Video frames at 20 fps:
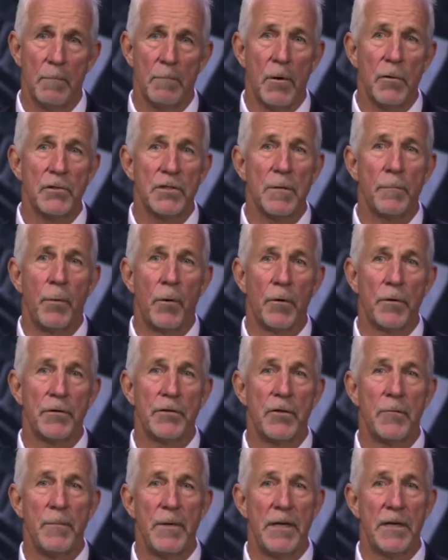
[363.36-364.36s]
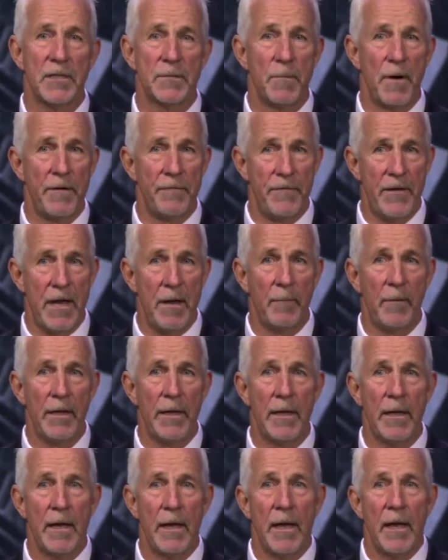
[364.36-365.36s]
Most important to me is my
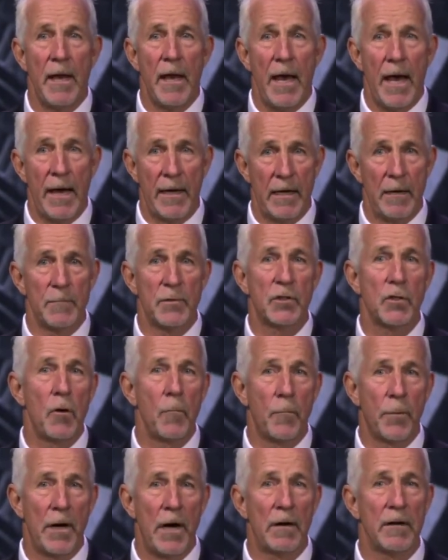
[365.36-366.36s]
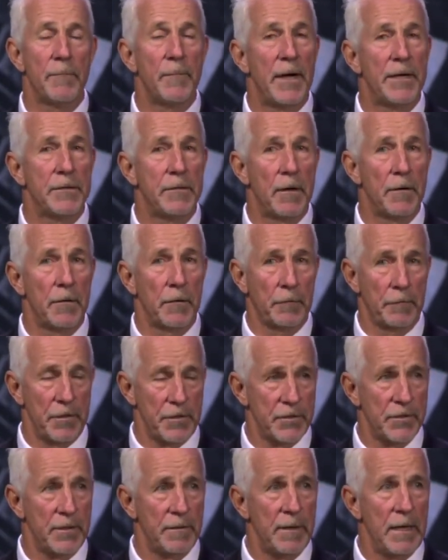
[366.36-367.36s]
family, and I am so proud of my daughter
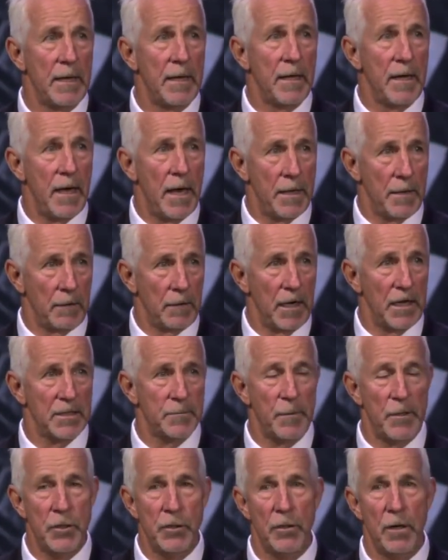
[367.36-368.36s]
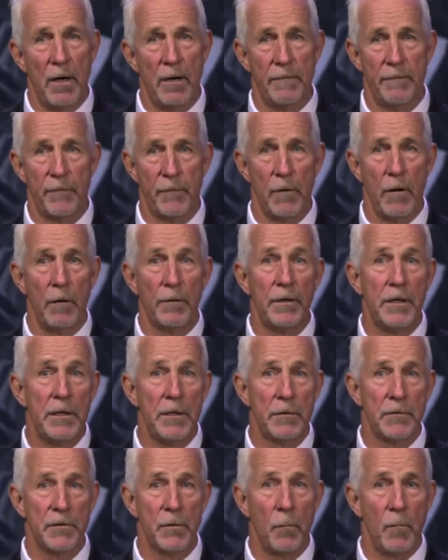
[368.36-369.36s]
Kristen and her husband John for all the
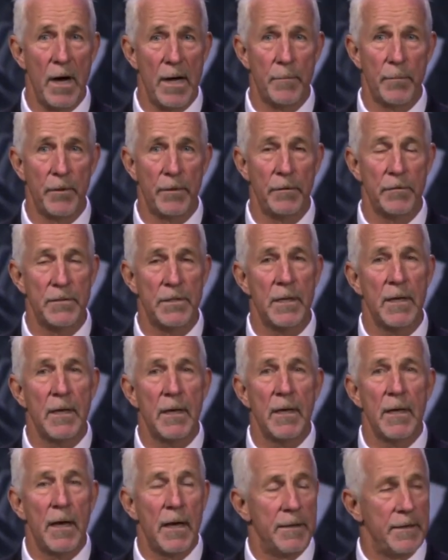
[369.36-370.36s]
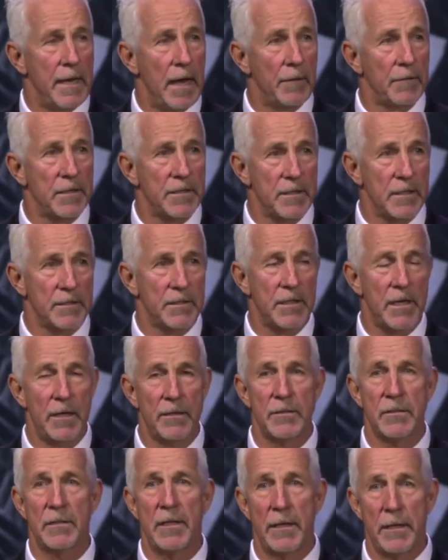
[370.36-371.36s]
years at White Brothers and now the
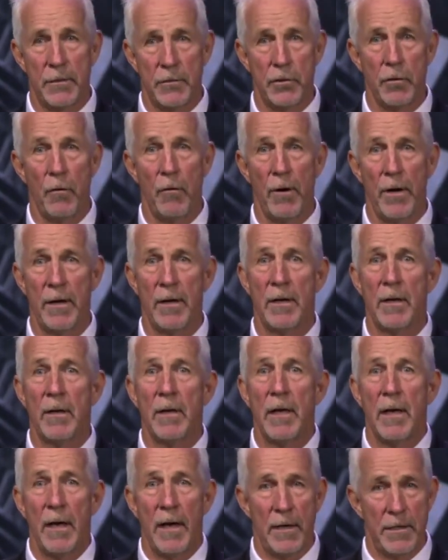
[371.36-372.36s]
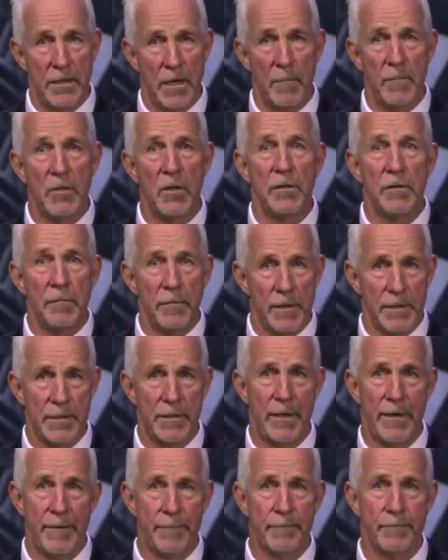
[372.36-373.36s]
success they enjoy at
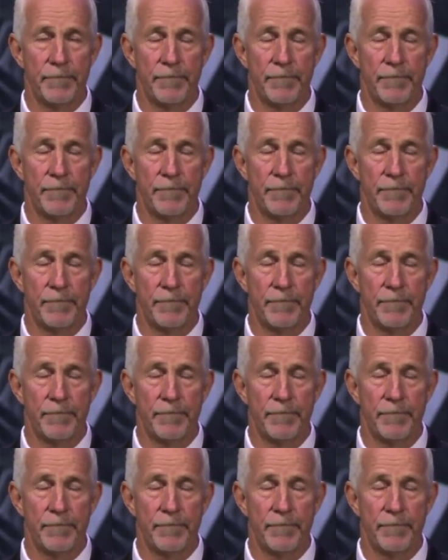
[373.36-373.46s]
WUSA.